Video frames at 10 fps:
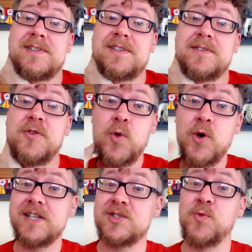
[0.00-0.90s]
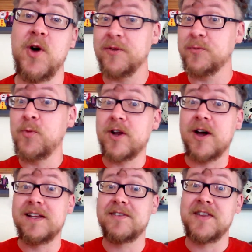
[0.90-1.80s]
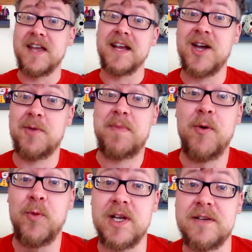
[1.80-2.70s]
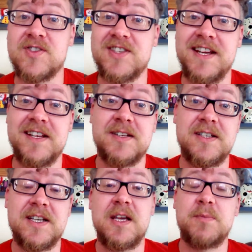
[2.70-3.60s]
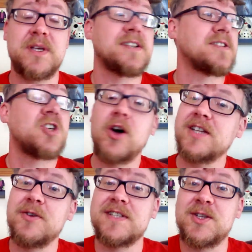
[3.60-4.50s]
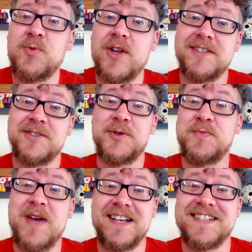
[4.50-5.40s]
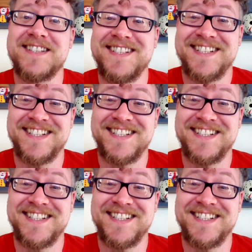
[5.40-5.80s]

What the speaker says: for what it's worth, what I think about what I've seen, because God knows that's what I do best.